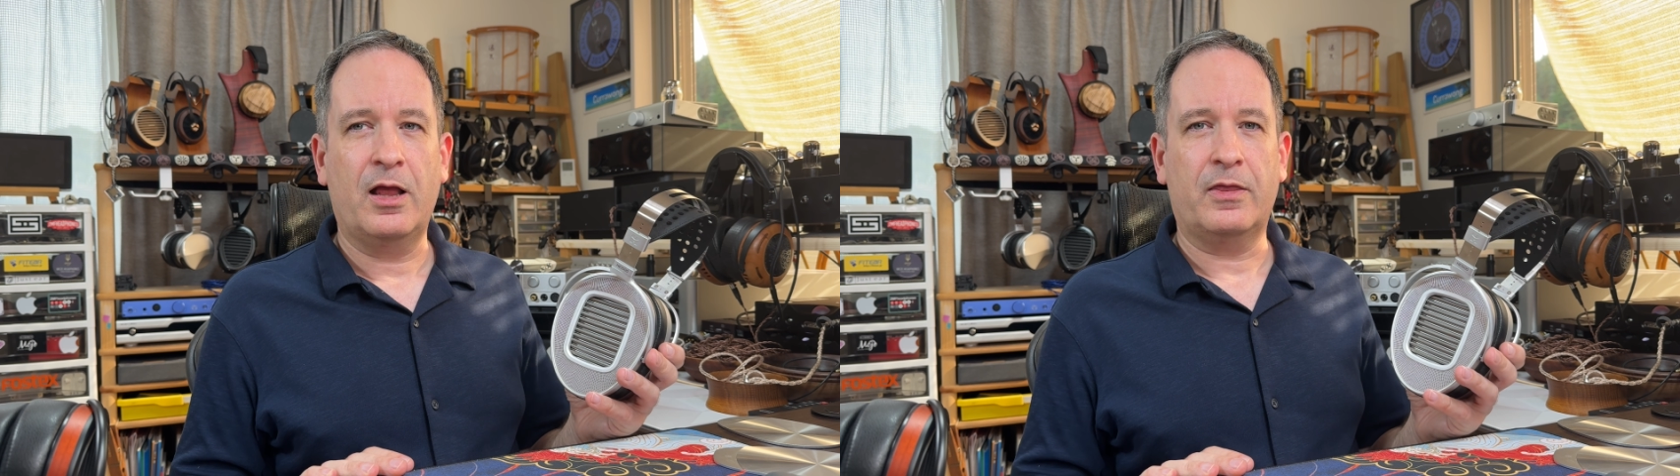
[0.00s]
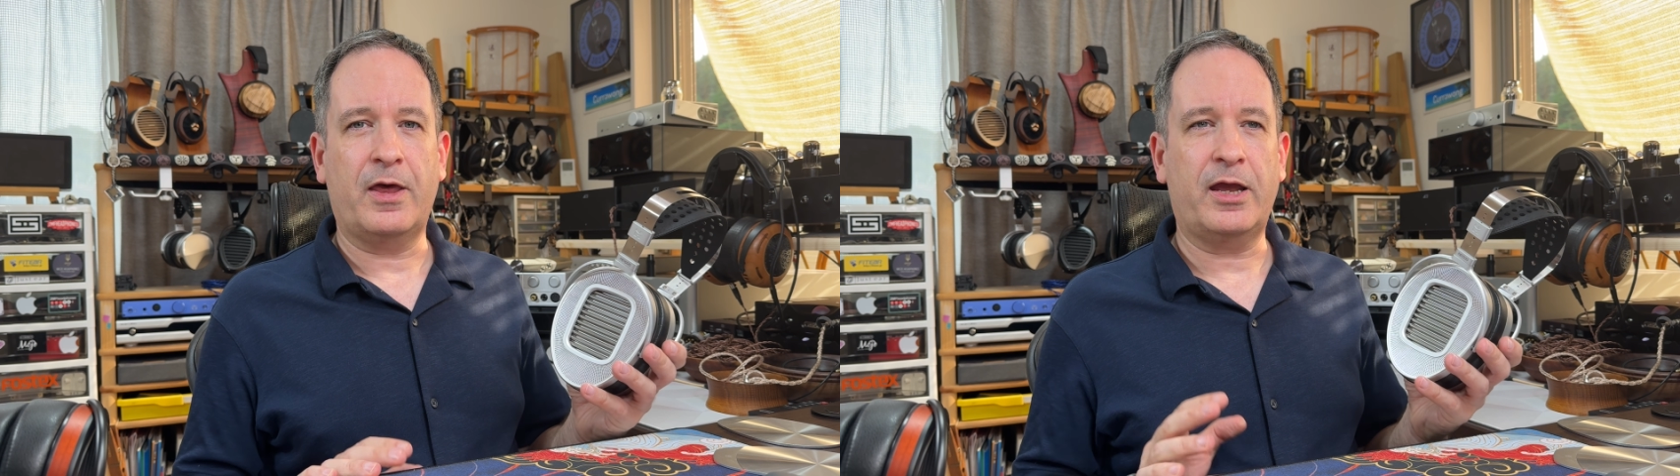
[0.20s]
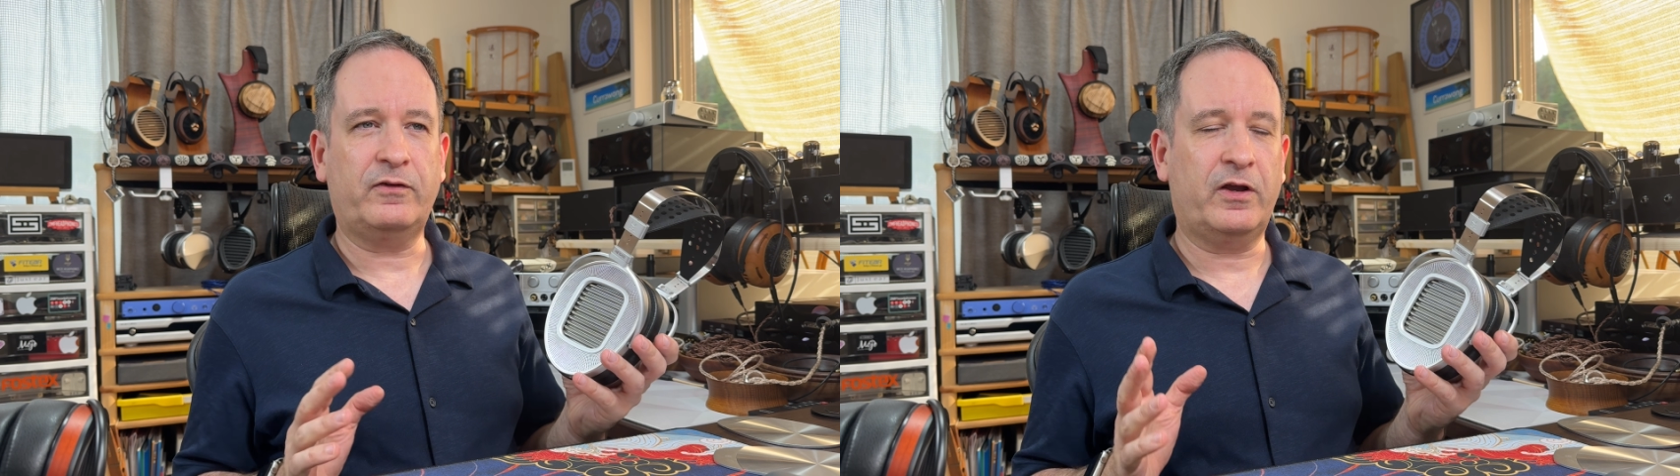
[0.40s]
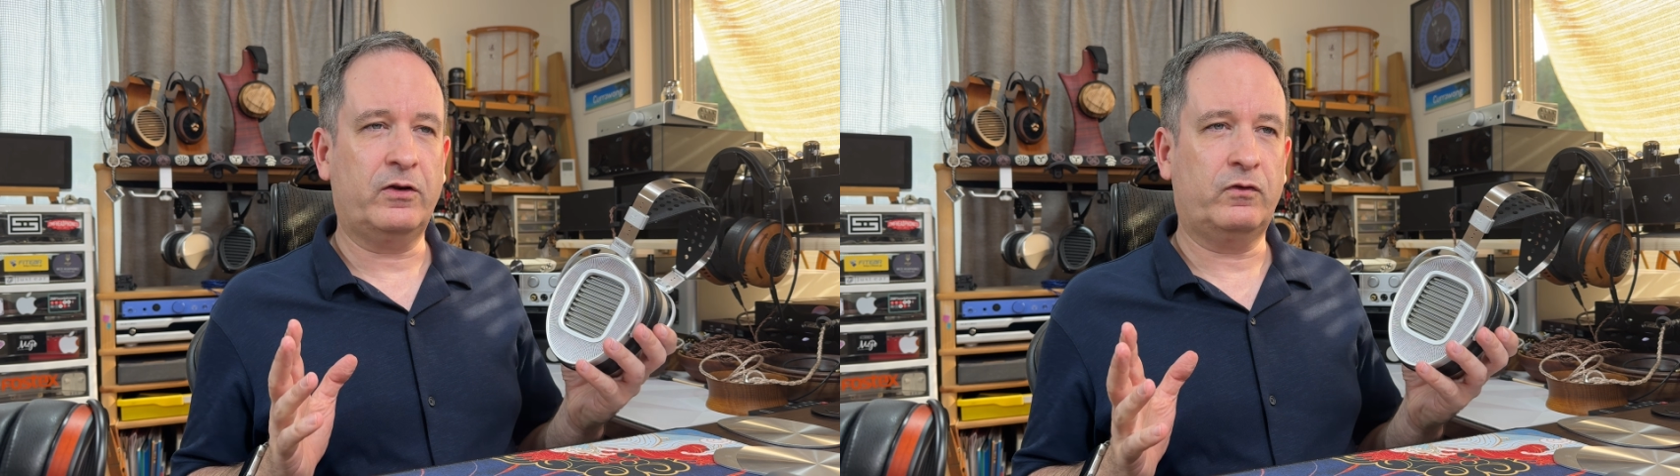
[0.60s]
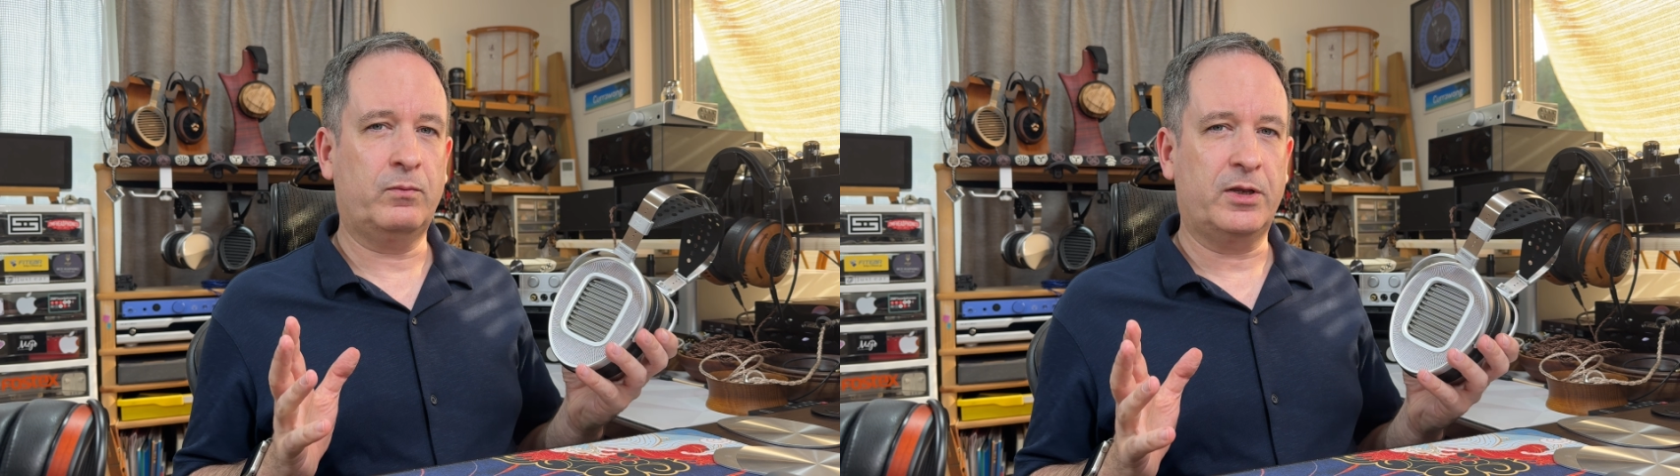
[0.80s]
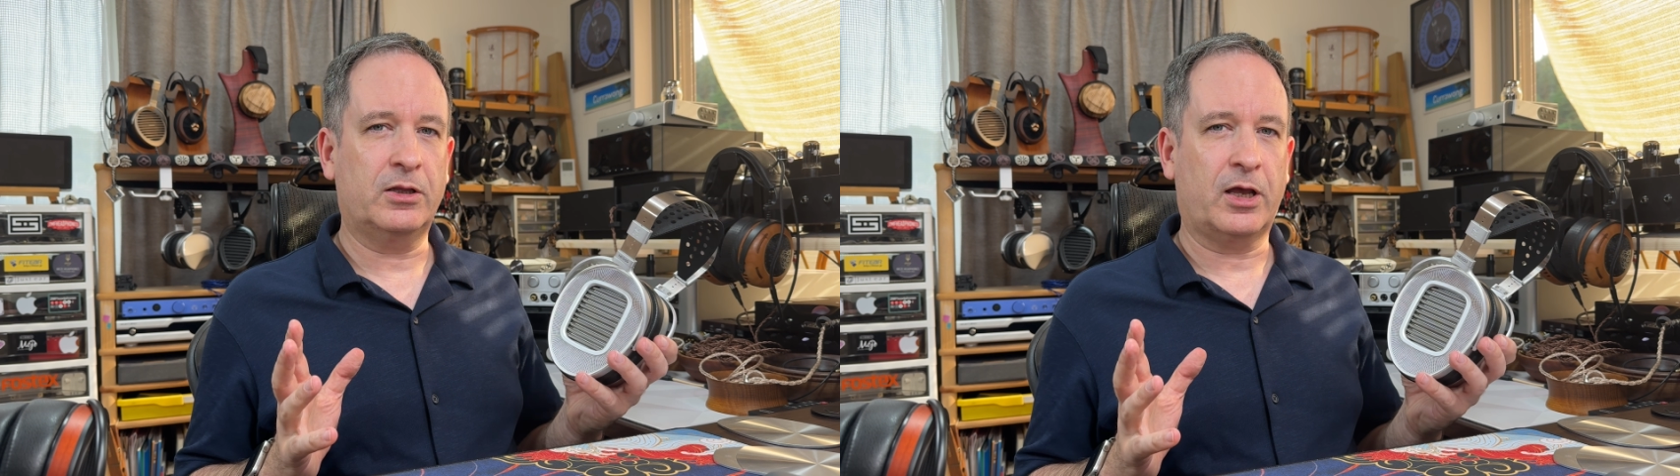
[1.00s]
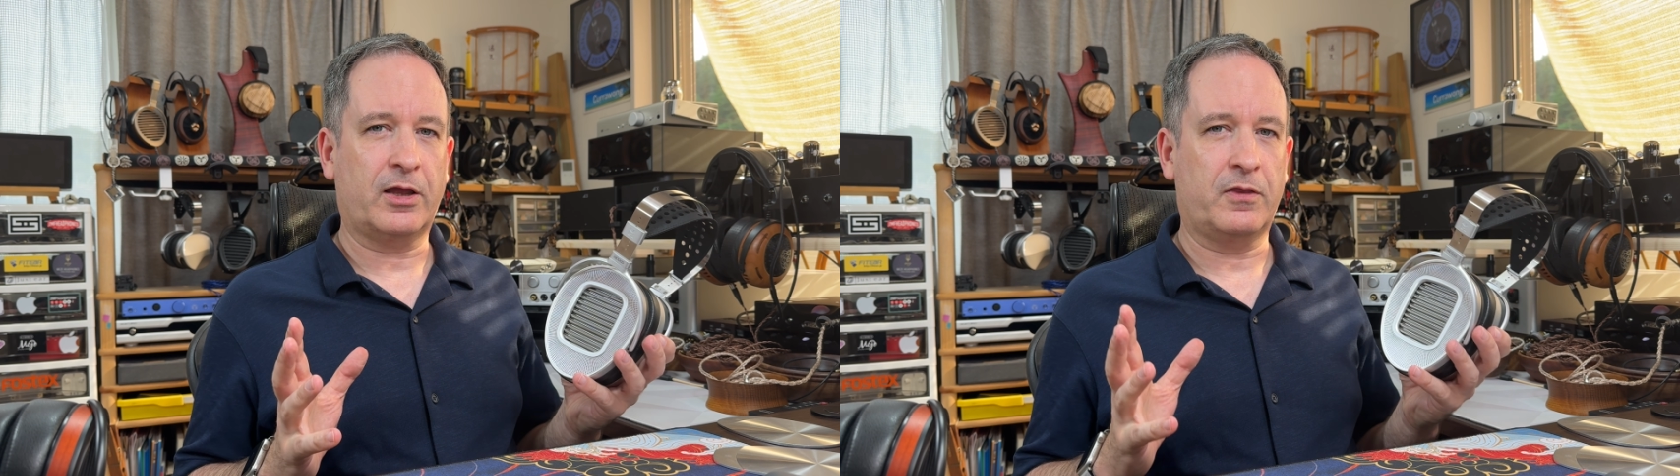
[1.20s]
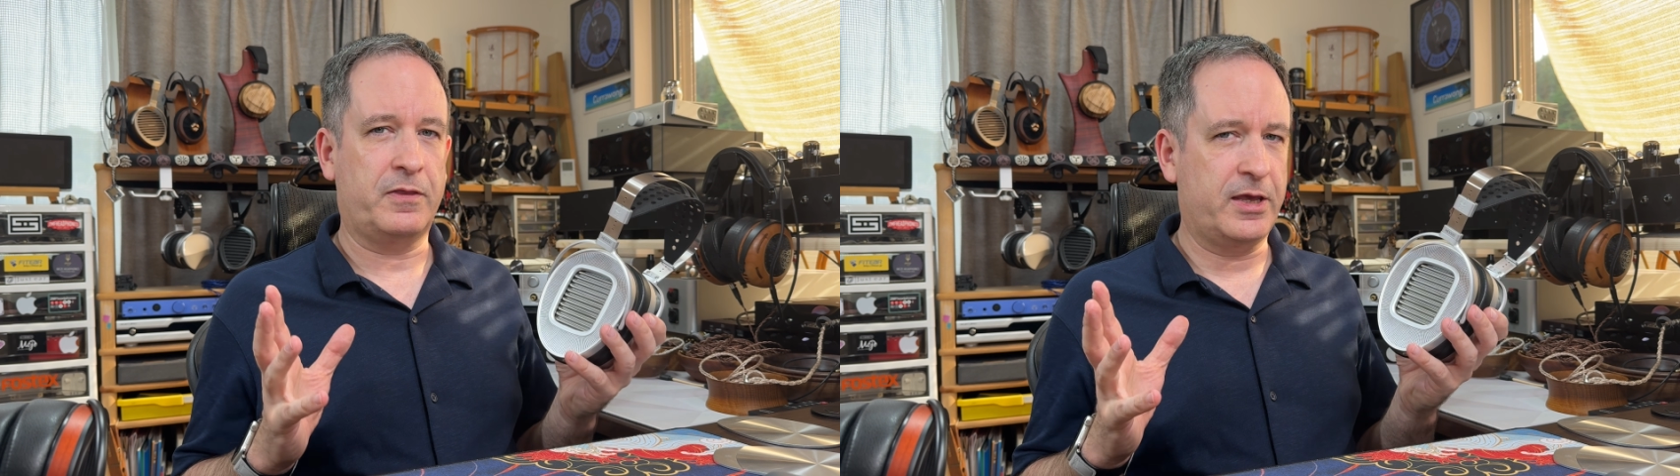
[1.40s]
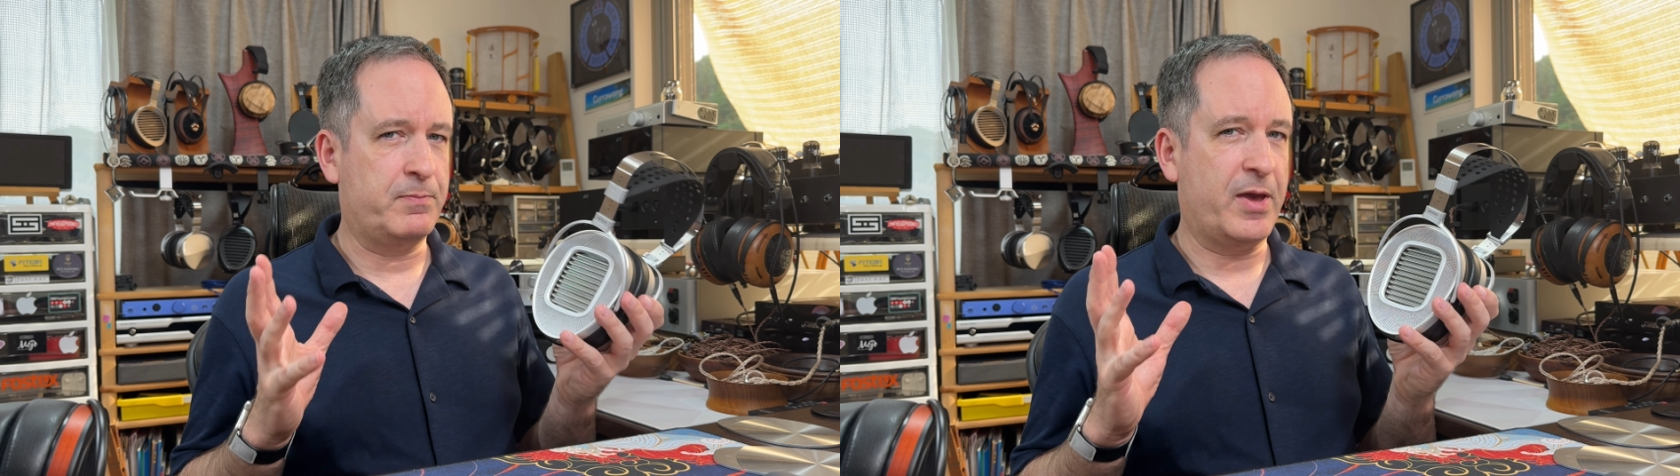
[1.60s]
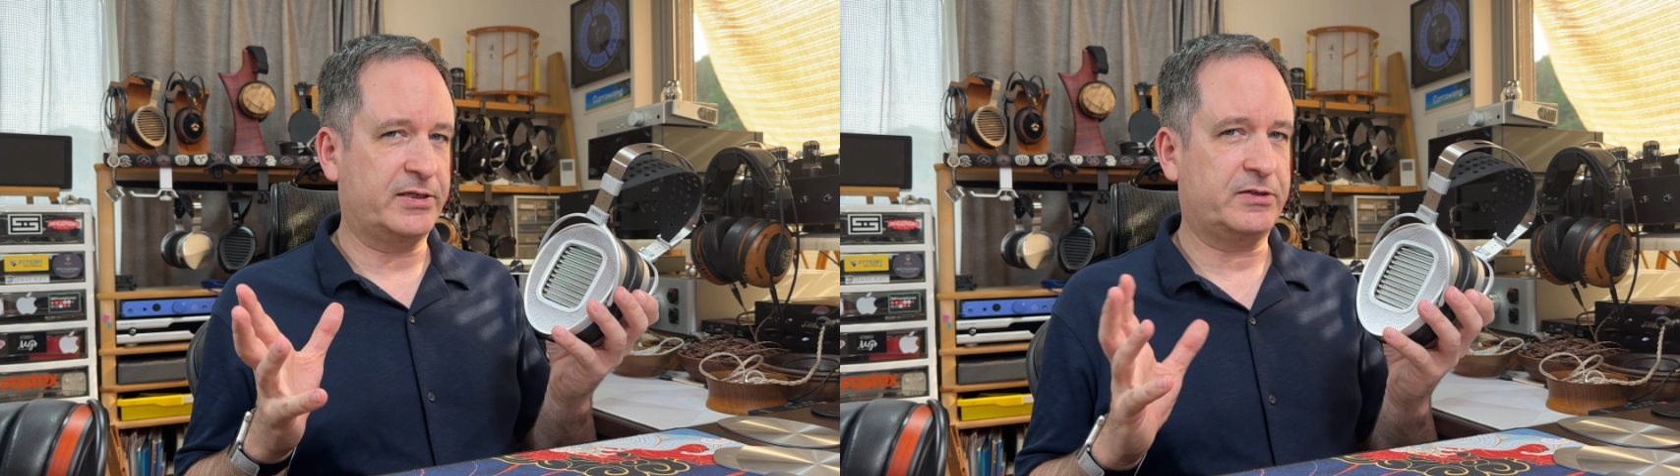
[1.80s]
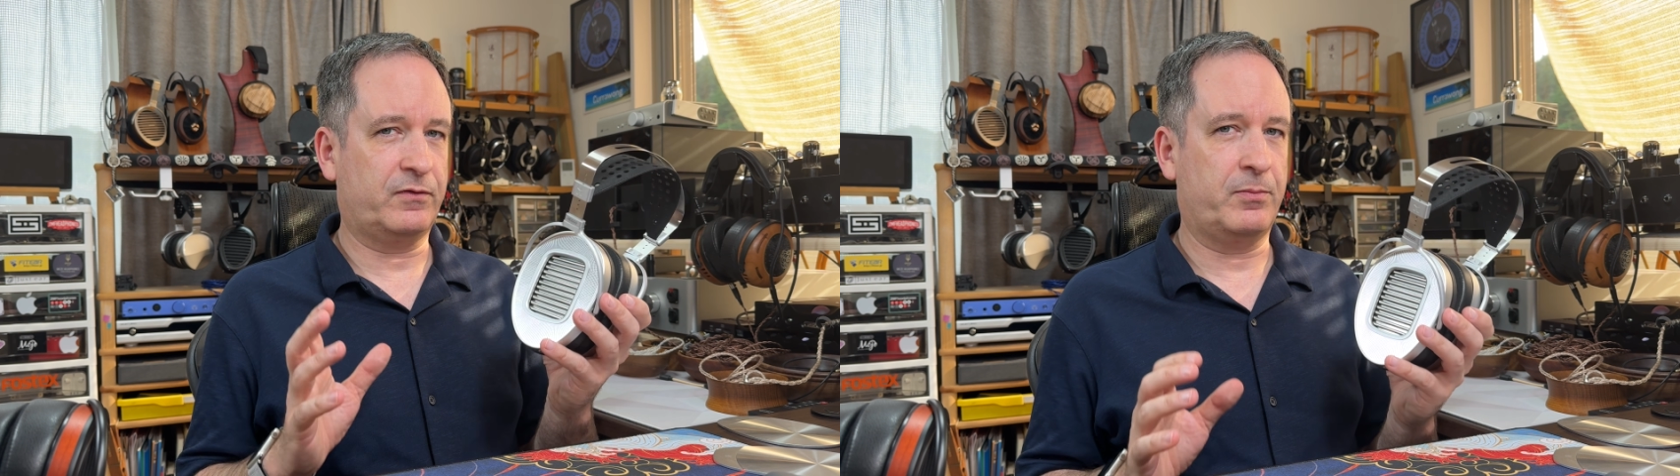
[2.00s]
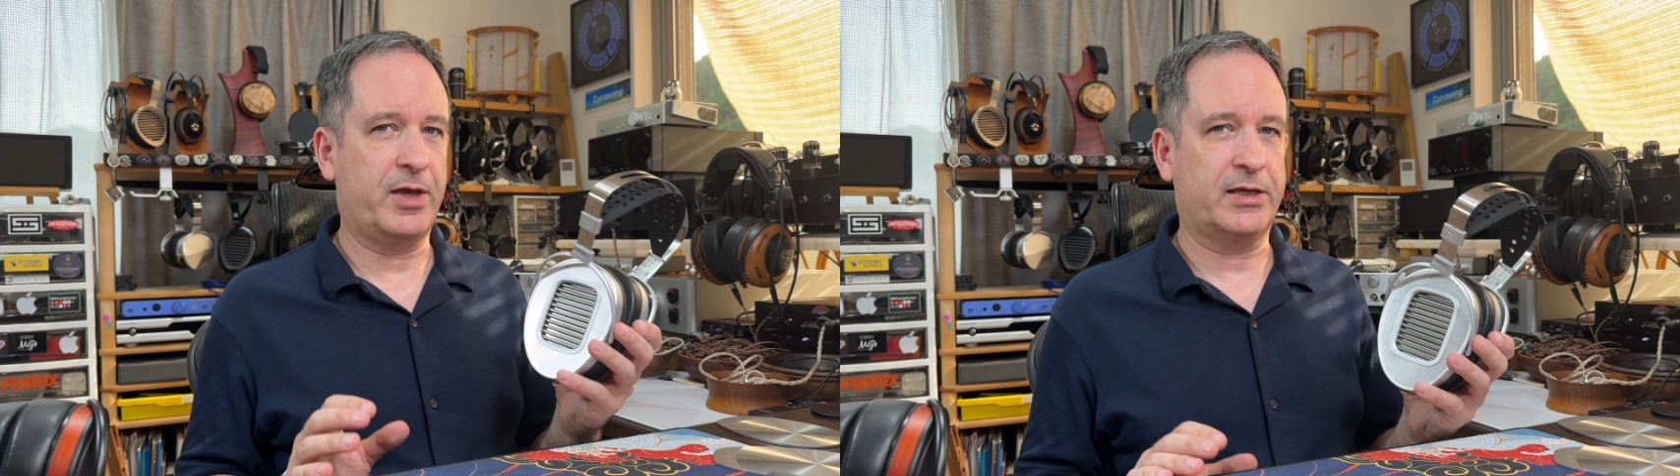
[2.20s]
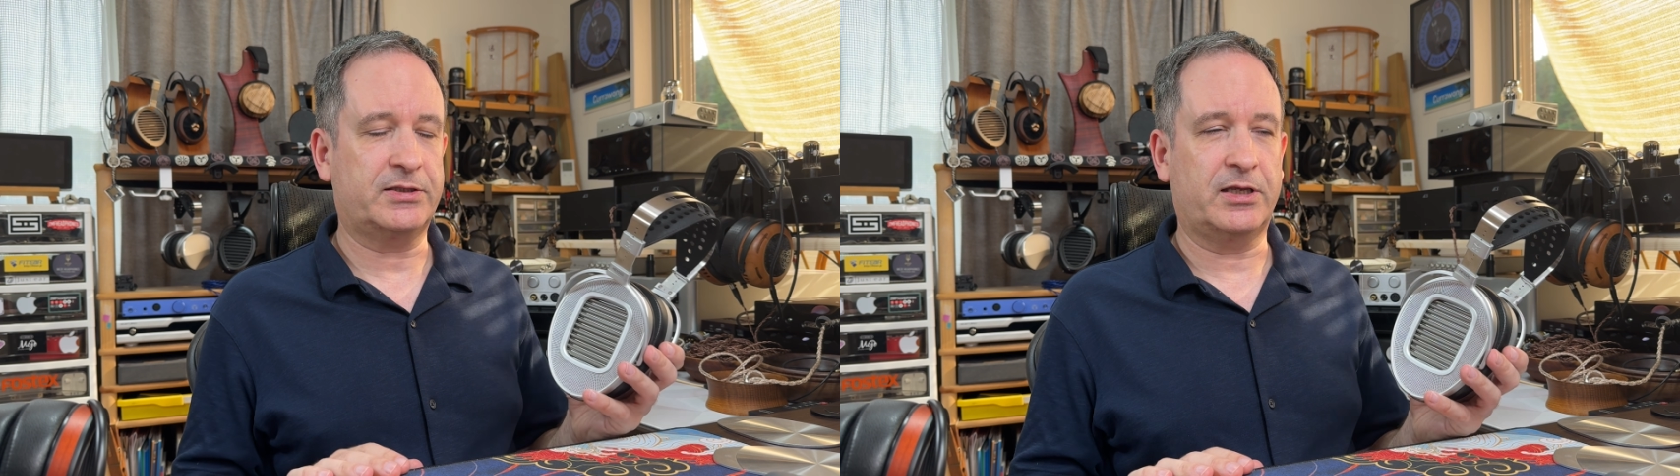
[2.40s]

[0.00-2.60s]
they tended to be like the best of the best.